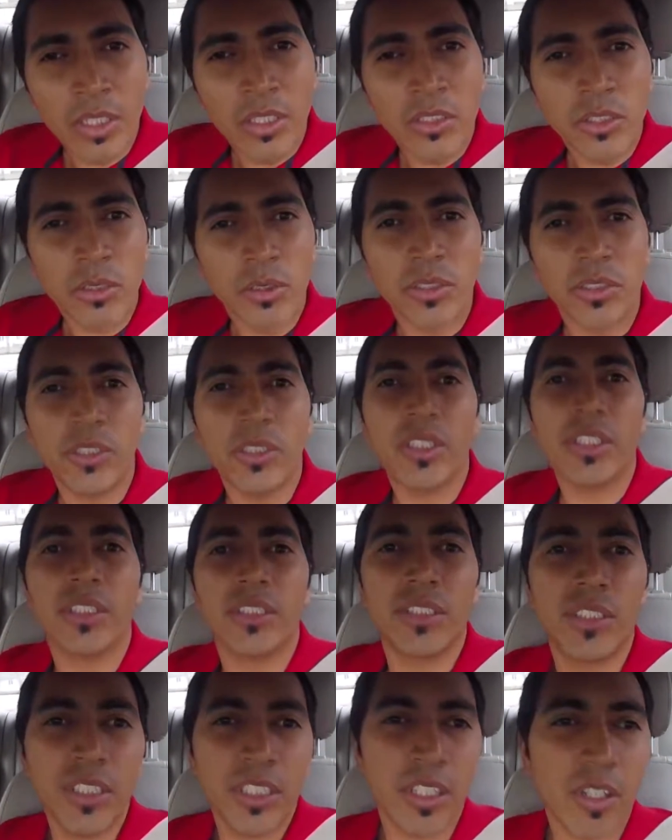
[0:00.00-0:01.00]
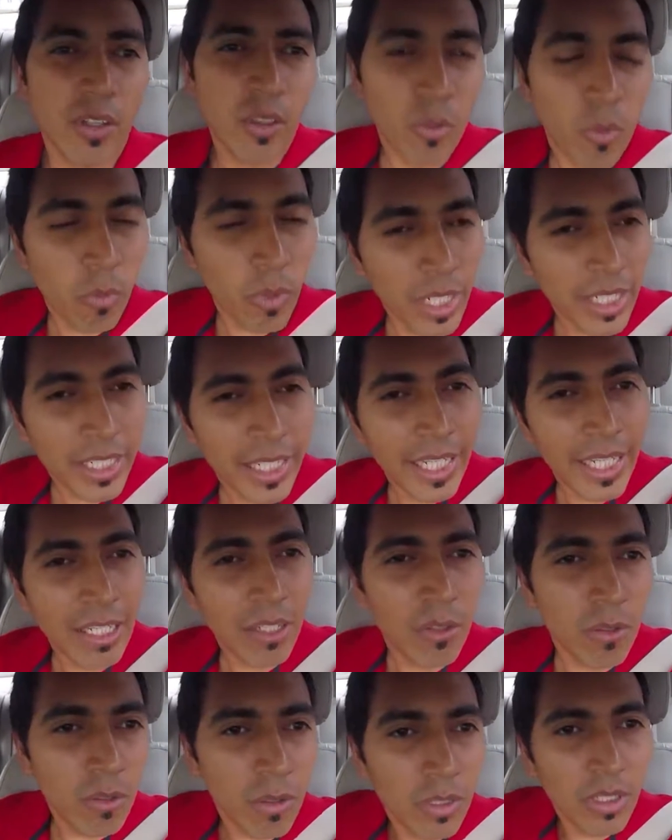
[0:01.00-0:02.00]
So as you can see, on the way
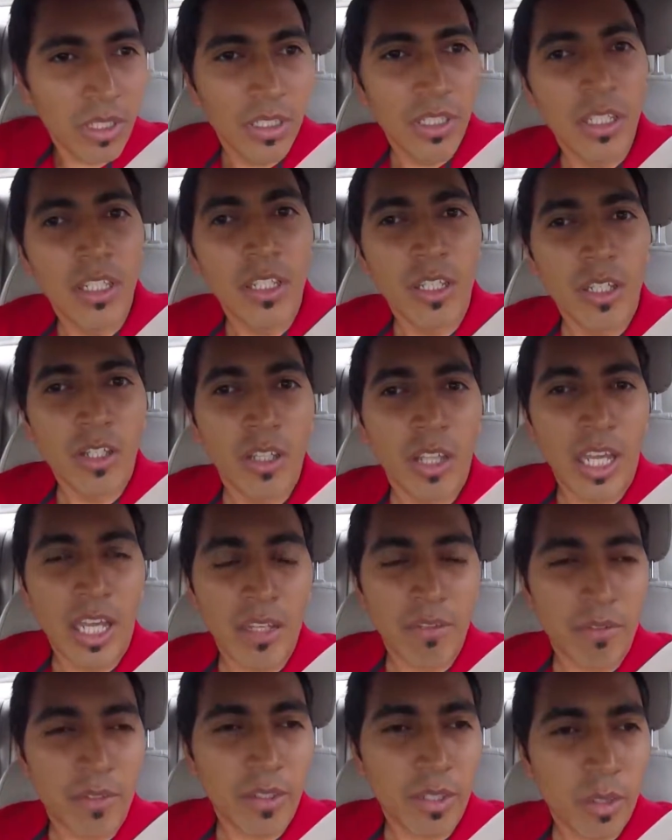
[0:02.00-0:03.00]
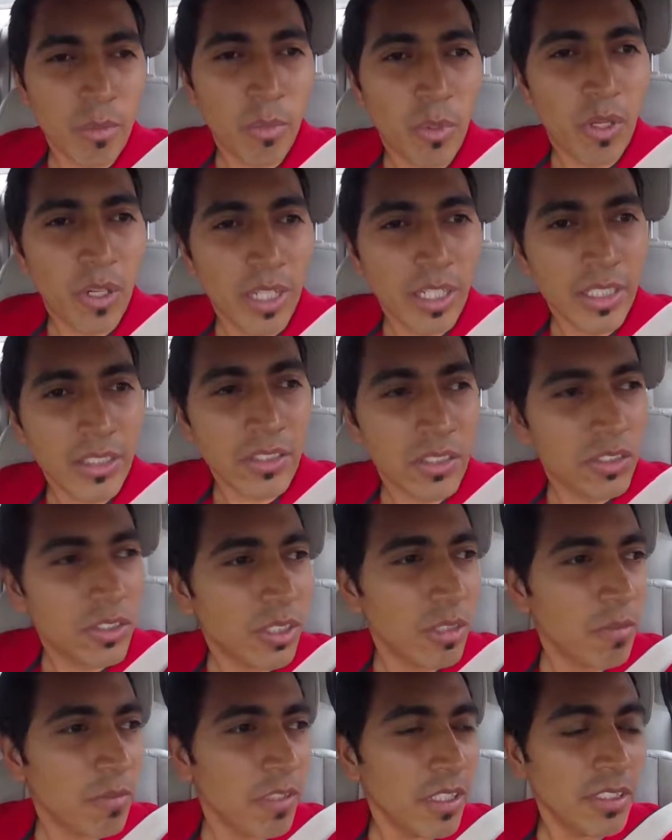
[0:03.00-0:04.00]
down, after the ball hits the
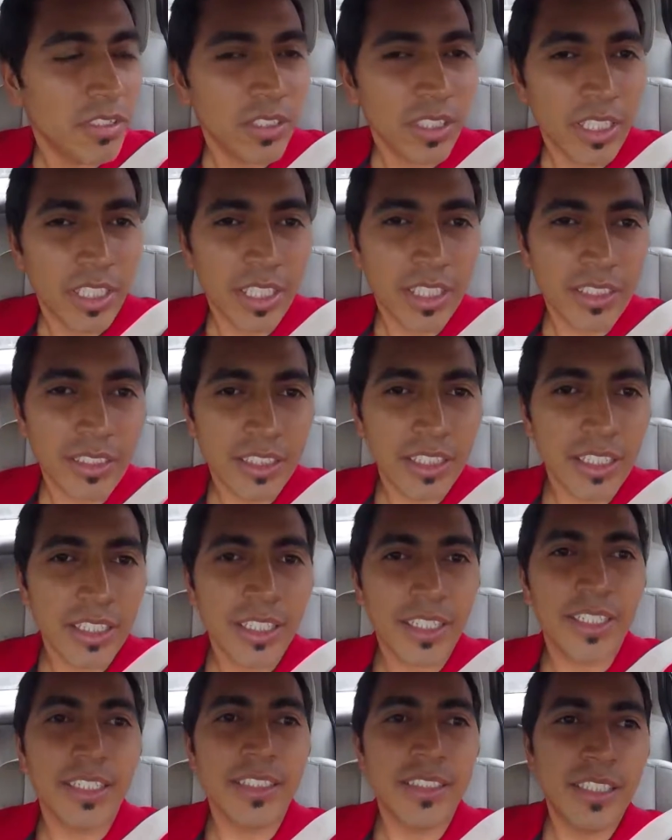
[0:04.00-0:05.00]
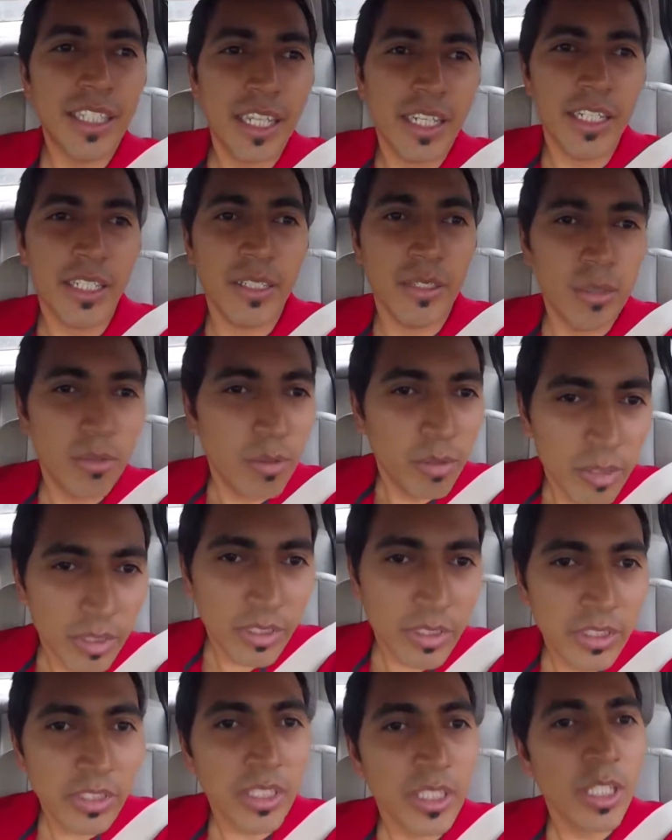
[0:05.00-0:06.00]
surface, it's going to continue
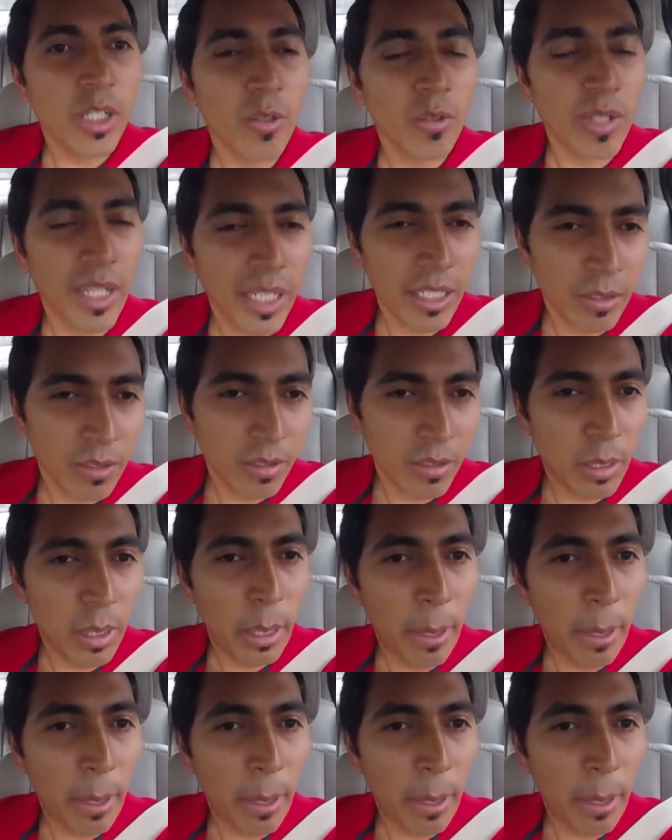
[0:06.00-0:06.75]
to go down.